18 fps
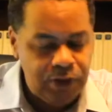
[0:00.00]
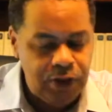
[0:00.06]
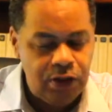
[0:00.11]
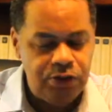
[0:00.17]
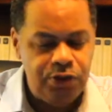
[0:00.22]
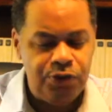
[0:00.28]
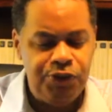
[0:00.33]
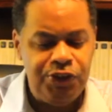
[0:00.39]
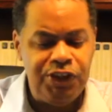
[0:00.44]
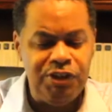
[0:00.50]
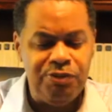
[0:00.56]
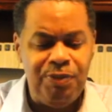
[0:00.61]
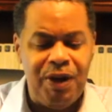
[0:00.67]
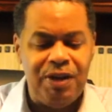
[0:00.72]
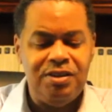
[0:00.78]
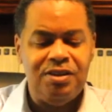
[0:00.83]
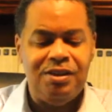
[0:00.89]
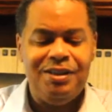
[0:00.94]
So Jesus
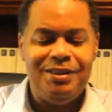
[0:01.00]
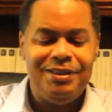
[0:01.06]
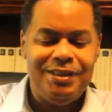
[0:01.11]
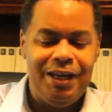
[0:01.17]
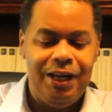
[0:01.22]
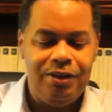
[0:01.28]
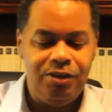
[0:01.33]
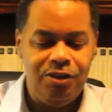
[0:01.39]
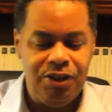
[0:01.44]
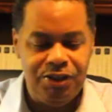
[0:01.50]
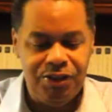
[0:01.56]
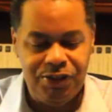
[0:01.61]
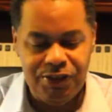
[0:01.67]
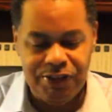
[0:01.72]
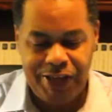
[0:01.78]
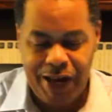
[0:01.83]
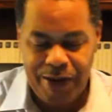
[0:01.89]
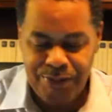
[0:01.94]
basically said to his
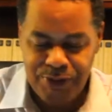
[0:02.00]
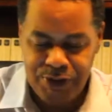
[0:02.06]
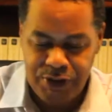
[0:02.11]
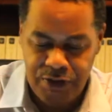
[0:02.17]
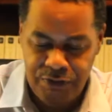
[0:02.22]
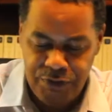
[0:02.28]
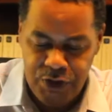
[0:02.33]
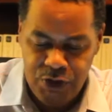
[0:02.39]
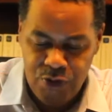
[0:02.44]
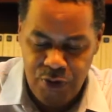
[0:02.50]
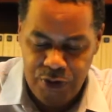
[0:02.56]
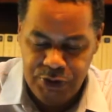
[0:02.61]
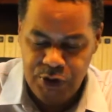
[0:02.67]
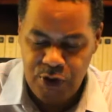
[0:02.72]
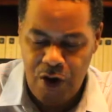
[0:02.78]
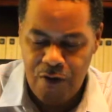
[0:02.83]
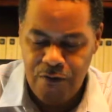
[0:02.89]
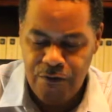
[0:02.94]
disciples, if you want
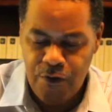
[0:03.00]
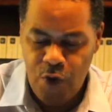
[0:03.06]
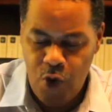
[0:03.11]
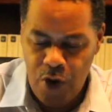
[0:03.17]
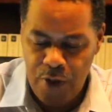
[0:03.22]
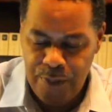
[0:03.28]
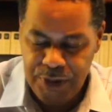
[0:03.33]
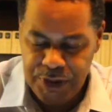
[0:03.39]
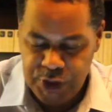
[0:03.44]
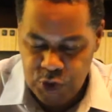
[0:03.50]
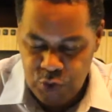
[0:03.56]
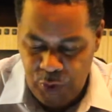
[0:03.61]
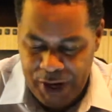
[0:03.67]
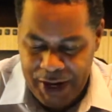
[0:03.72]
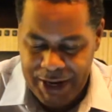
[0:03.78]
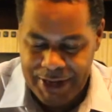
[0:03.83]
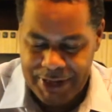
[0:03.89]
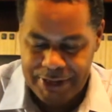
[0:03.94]
to avoid
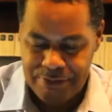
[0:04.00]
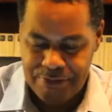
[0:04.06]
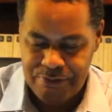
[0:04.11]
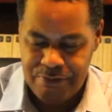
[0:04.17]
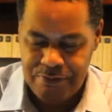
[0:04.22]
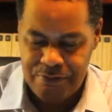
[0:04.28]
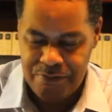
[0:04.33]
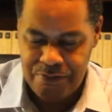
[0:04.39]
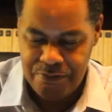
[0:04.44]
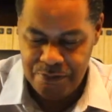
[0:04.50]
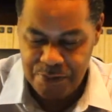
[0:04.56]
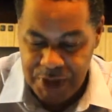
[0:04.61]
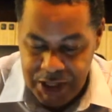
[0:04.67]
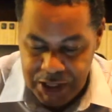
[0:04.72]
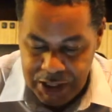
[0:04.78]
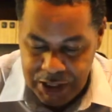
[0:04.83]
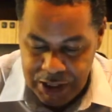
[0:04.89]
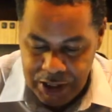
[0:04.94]
betraying
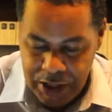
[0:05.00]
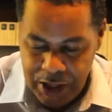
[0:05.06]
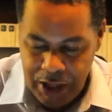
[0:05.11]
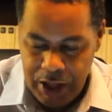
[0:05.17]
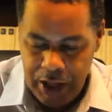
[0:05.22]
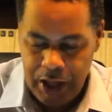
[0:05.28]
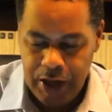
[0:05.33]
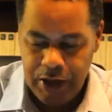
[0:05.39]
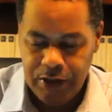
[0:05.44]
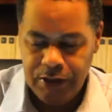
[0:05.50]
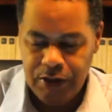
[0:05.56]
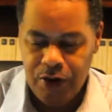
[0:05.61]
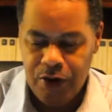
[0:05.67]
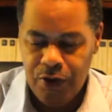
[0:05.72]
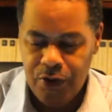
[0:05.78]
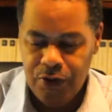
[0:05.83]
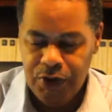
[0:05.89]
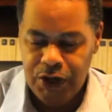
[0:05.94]
me and
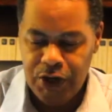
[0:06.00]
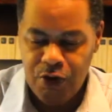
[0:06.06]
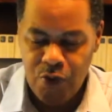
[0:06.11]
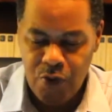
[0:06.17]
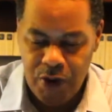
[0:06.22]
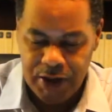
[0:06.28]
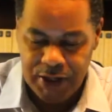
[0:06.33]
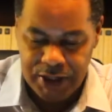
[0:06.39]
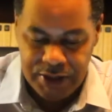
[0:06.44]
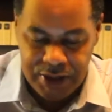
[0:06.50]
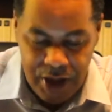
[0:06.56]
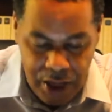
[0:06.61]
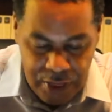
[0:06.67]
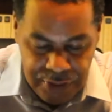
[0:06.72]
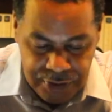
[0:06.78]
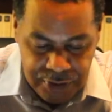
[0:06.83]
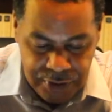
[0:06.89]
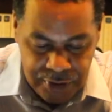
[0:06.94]
hurting one
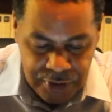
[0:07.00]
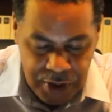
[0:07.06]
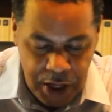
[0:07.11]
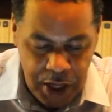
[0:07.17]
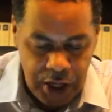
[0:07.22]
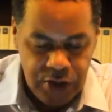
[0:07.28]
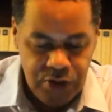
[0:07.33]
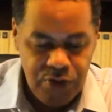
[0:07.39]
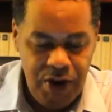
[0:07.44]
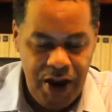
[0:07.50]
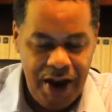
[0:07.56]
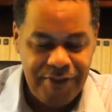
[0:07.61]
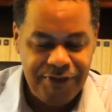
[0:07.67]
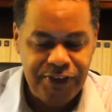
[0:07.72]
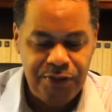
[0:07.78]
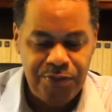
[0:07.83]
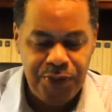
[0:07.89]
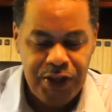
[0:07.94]
another, you
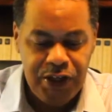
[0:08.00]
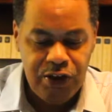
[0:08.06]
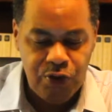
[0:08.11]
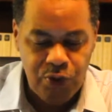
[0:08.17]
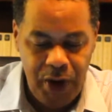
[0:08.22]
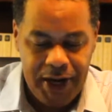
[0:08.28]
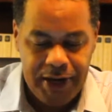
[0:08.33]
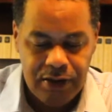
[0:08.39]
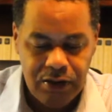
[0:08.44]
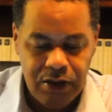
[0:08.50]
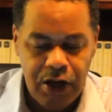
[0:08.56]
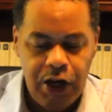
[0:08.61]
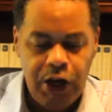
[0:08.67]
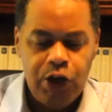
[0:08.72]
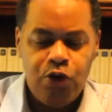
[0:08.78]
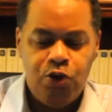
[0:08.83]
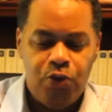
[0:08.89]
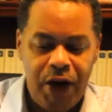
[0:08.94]
have to be great.
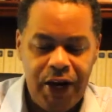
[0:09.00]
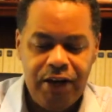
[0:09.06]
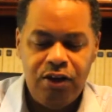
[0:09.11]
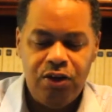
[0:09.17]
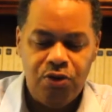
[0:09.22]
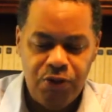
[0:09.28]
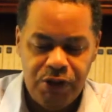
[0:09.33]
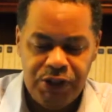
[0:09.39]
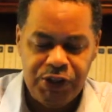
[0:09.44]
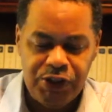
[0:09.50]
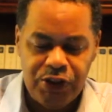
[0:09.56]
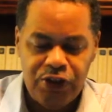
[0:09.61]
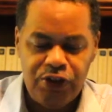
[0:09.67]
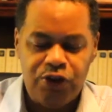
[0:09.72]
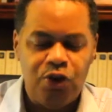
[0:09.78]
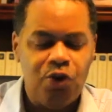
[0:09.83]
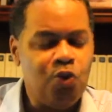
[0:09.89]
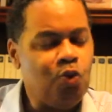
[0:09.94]
Great
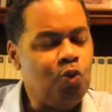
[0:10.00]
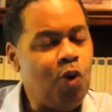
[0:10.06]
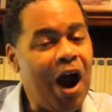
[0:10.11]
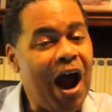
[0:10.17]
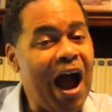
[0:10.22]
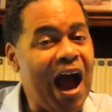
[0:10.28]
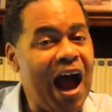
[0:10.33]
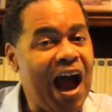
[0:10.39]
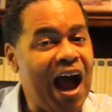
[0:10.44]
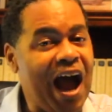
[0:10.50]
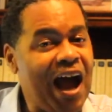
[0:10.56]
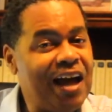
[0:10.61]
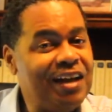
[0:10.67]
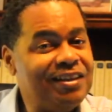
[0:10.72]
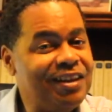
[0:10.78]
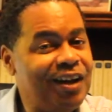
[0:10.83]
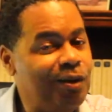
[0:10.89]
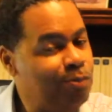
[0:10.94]
Christians
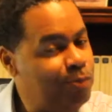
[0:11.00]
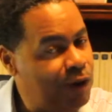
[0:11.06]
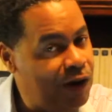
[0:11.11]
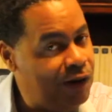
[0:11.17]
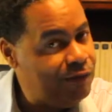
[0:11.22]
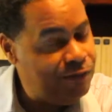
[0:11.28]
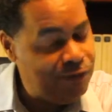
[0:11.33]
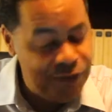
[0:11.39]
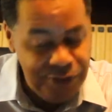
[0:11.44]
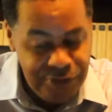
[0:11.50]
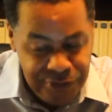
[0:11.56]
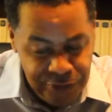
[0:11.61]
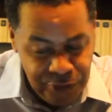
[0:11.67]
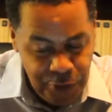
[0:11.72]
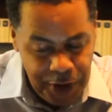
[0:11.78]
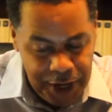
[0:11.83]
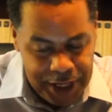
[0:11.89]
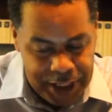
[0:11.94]
rise above the
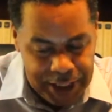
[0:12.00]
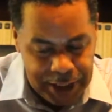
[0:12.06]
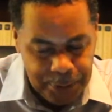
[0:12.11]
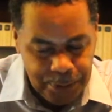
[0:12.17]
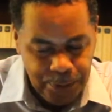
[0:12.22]
fray.